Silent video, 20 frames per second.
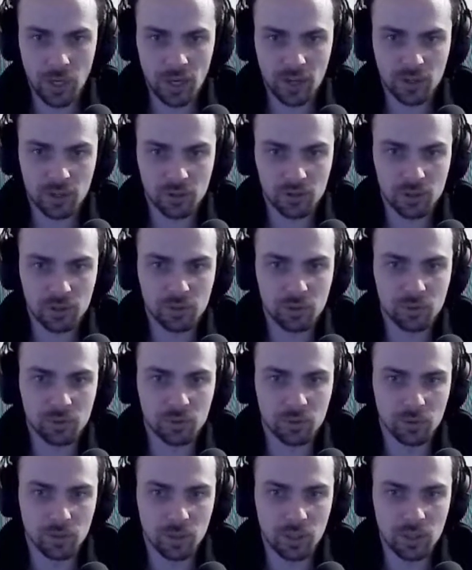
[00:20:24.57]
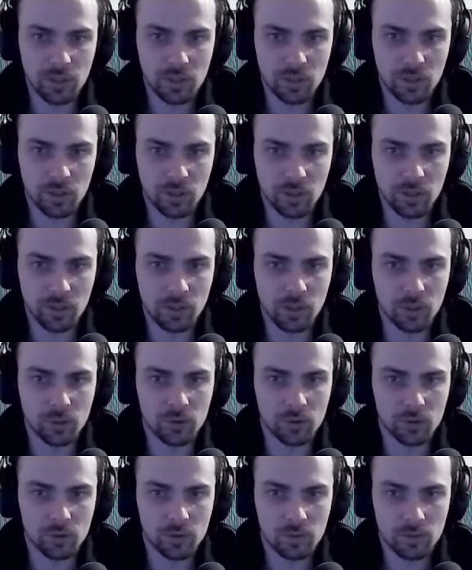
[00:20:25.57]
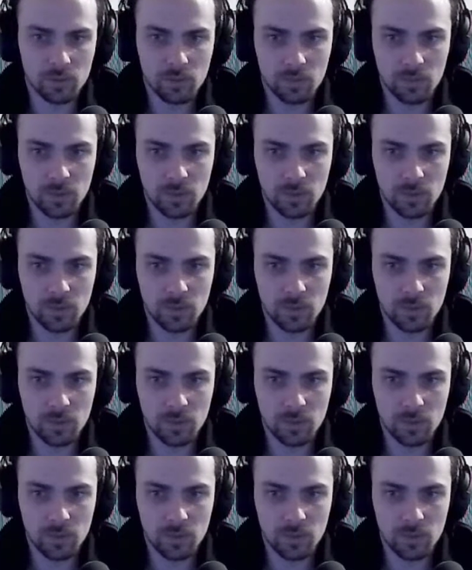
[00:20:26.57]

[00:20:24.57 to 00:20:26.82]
according to your needs and inclinations.